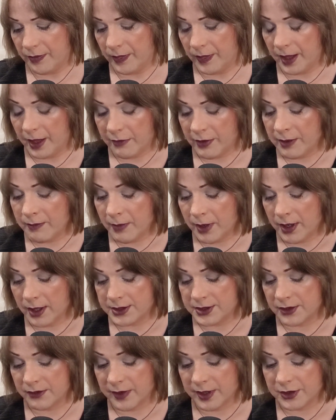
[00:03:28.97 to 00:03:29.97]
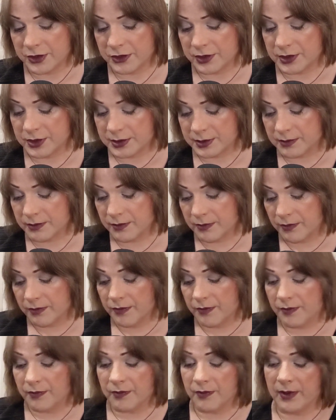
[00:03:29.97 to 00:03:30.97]
I think Marc Silvestri's
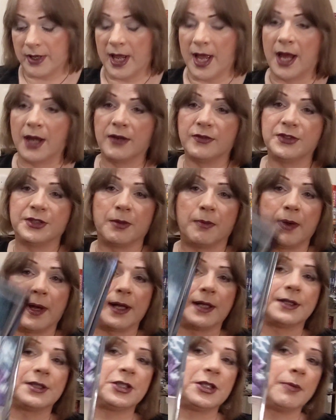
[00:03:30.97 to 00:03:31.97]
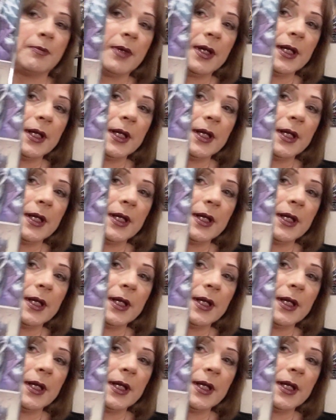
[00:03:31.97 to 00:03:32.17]
kind of surpassed Jim